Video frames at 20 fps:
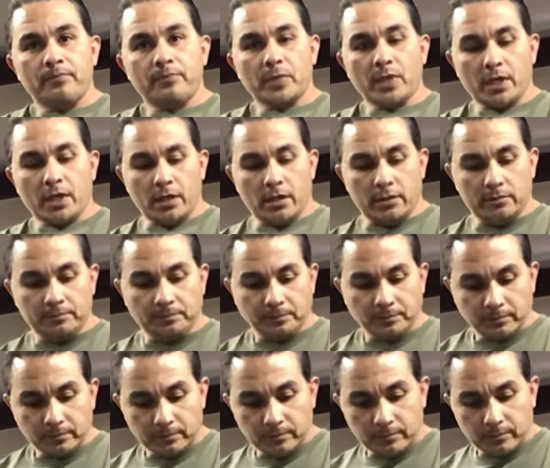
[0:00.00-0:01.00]
the
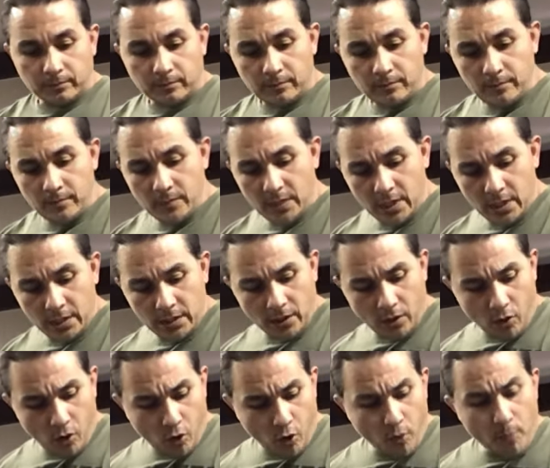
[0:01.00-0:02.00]

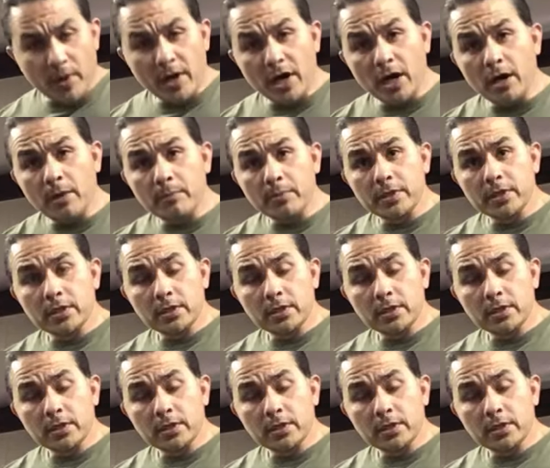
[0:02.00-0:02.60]
oil pump,